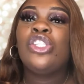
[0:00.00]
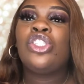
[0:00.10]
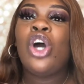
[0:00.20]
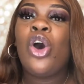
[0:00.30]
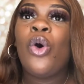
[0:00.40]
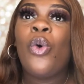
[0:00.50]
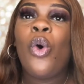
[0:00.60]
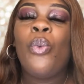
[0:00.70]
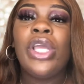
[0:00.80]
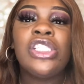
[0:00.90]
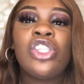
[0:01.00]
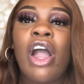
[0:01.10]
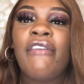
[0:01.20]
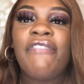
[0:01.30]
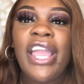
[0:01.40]
So we
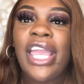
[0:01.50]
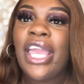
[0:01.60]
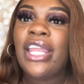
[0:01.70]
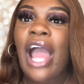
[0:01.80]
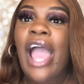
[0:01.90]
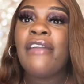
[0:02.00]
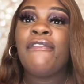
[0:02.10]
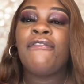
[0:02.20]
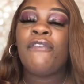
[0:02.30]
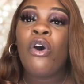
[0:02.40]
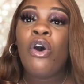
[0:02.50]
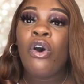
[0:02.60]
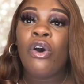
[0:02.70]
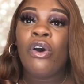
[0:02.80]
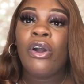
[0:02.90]
start fighting. I
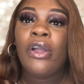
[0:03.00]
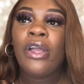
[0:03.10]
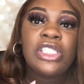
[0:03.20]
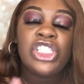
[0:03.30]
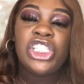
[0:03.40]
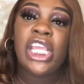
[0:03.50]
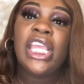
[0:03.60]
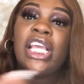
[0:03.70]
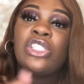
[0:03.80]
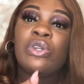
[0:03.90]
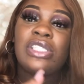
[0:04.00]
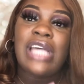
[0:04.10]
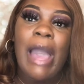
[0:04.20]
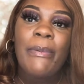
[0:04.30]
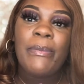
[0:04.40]
fall. She gets on
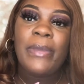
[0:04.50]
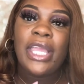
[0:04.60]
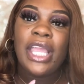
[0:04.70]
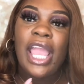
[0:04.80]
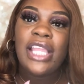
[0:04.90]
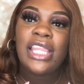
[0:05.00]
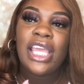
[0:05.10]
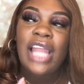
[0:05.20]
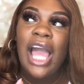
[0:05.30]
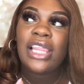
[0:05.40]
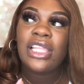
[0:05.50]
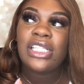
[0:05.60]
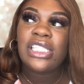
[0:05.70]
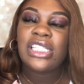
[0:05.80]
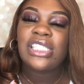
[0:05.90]
top of me and then I
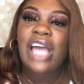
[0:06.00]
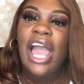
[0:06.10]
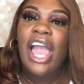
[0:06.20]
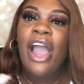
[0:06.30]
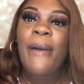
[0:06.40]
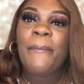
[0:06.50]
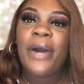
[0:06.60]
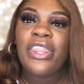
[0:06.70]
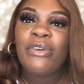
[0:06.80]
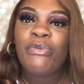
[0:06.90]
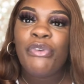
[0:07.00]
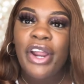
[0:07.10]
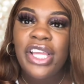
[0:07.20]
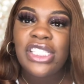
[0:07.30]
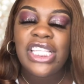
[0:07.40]
look to the side, her mother
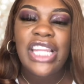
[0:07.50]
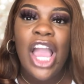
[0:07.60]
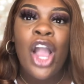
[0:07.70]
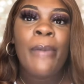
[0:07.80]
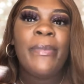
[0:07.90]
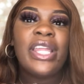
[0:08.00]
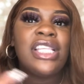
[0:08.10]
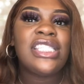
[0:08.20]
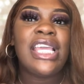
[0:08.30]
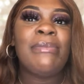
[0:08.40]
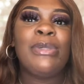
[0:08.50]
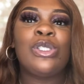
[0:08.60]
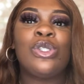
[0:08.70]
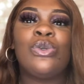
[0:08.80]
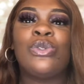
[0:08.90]
runs, and now her mother's hitting me
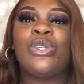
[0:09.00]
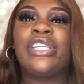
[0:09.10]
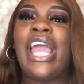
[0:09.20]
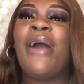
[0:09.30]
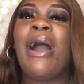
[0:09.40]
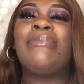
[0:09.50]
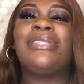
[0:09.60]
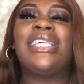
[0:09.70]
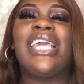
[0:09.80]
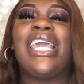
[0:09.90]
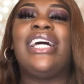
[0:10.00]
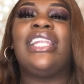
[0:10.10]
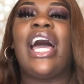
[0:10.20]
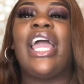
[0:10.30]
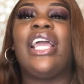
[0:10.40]
too. So now I'm sitting here
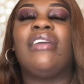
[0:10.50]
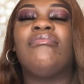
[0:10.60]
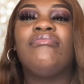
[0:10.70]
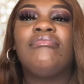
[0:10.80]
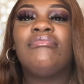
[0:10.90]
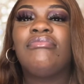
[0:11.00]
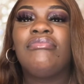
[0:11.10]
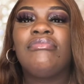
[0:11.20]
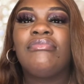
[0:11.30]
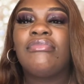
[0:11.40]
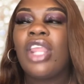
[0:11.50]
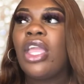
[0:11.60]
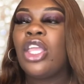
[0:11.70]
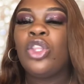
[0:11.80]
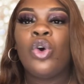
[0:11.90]
like,
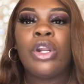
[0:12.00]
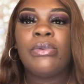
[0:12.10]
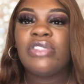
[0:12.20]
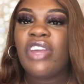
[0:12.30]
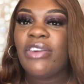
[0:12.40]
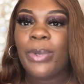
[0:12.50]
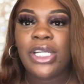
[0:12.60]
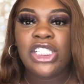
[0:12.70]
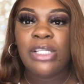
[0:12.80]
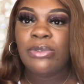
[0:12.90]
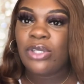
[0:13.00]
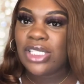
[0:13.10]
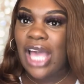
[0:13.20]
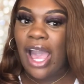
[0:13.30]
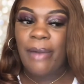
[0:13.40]
your daughter was already winning, she was on
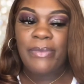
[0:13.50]
top.